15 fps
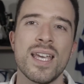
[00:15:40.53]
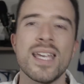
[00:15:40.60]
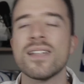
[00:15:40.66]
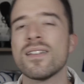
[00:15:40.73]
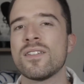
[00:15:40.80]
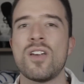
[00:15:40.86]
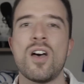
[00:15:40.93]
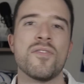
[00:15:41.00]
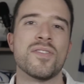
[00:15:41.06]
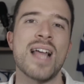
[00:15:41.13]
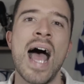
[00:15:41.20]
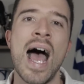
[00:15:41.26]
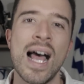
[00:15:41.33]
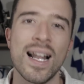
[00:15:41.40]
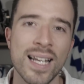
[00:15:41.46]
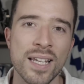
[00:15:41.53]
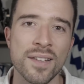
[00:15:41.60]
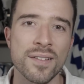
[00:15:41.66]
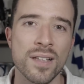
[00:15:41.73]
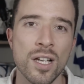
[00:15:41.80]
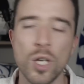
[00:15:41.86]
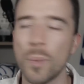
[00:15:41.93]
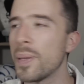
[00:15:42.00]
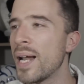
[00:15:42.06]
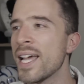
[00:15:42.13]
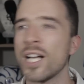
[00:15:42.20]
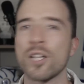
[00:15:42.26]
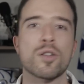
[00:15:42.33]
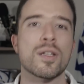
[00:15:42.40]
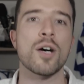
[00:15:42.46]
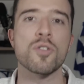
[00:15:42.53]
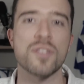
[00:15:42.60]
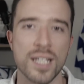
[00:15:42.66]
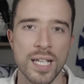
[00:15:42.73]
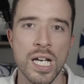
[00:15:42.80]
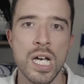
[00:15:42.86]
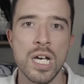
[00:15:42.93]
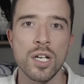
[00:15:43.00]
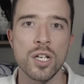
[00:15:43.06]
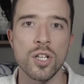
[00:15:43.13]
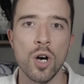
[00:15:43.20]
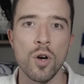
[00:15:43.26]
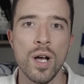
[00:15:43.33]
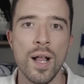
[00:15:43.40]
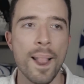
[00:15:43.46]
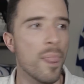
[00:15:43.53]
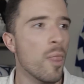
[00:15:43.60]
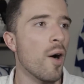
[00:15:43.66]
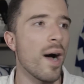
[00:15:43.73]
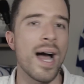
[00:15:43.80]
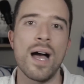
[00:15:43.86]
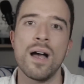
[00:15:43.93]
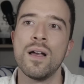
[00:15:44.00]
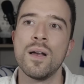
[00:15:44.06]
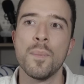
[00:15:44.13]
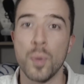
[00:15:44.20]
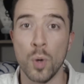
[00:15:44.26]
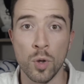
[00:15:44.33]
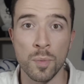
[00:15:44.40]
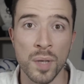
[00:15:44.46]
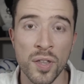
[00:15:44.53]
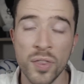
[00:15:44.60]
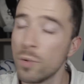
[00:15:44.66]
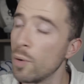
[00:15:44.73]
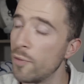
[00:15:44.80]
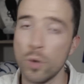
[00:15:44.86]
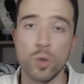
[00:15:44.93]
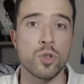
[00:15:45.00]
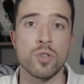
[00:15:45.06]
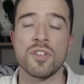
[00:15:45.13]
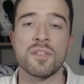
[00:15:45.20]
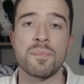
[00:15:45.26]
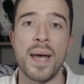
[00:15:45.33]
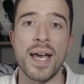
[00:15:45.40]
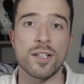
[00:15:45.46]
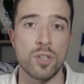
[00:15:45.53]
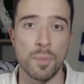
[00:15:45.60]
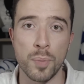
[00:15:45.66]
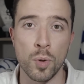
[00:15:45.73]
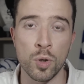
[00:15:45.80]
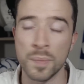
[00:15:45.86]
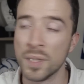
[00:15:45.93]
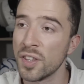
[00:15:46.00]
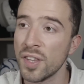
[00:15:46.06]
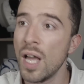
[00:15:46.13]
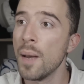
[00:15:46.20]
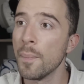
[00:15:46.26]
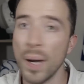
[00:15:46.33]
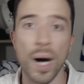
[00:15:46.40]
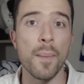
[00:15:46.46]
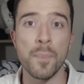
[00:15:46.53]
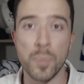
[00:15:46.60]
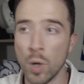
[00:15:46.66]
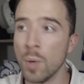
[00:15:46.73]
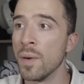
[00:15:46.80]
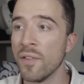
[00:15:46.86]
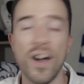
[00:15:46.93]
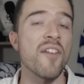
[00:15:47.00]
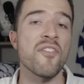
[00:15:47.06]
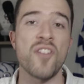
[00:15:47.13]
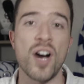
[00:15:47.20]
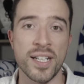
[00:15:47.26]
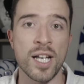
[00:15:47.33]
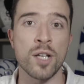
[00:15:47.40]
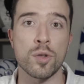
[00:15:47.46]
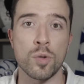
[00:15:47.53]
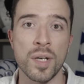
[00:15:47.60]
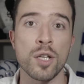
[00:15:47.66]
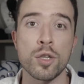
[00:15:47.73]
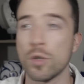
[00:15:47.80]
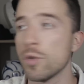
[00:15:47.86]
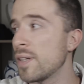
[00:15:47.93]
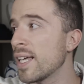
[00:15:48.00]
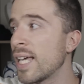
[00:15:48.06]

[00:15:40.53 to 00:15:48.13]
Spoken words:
He deserves that at least. You're playing at Chelsea, you know, not at Bournemouth, with all due respect to Bournemouth, but Bournemouth have financial issues.